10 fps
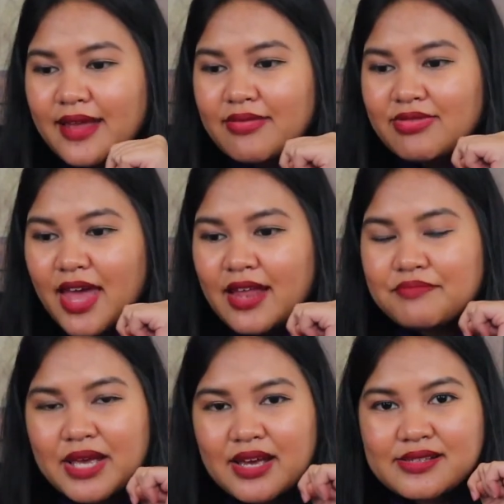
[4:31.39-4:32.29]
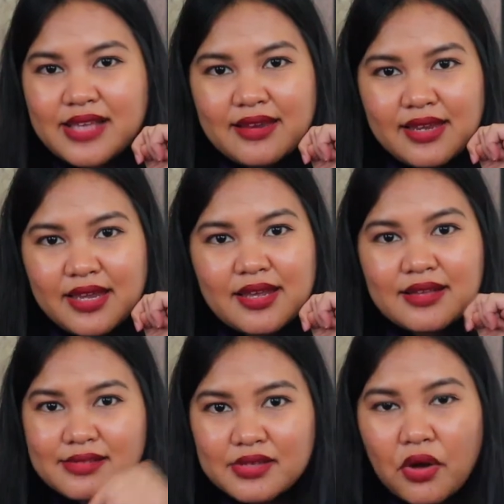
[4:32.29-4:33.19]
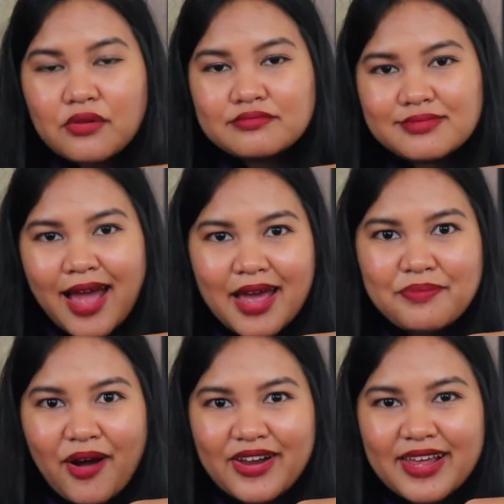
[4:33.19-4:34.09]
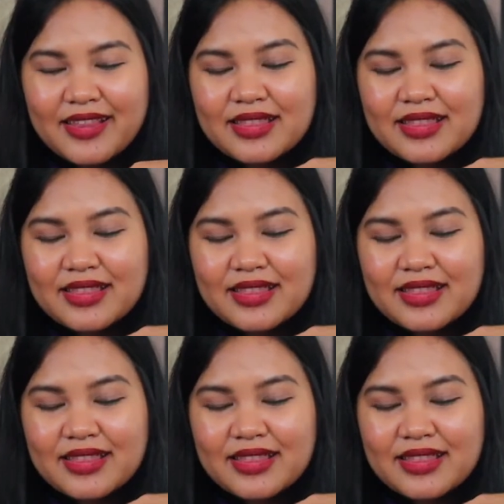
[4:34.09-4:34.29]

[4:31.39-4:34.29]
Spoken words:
and then because I need it, so I bought it.